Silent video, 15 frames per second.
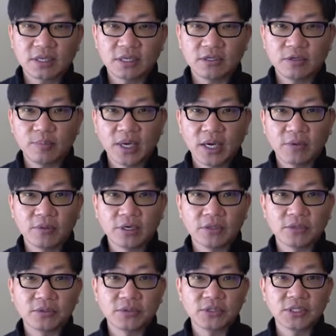Like you buy one of
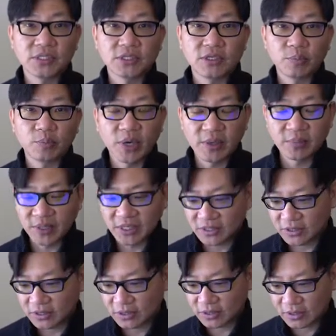those instant bread
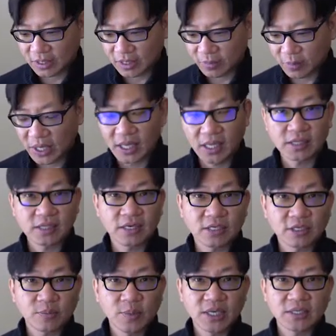mixes. I like to
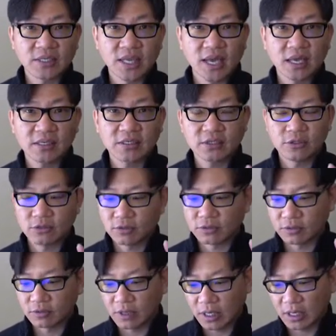customize that
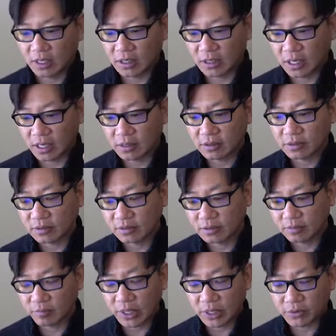to get
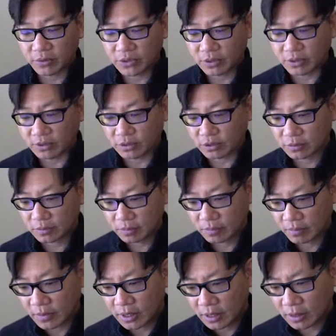better results.
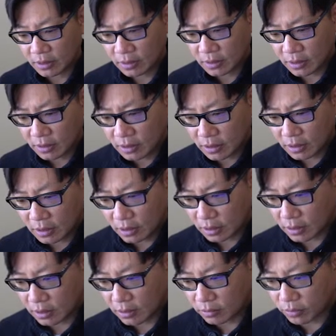
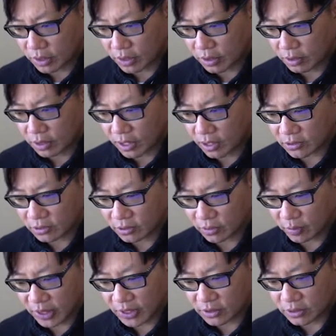What are the actual
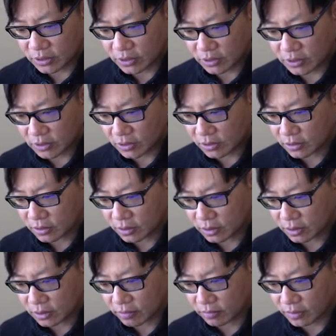dimensions
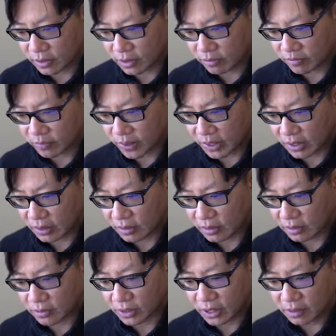of the loaf pan?
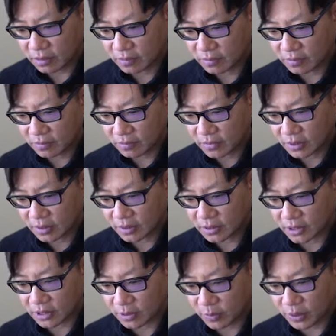Okay, looks
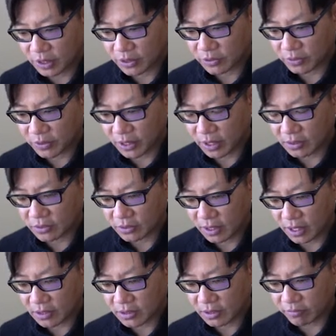like someone else already answered that.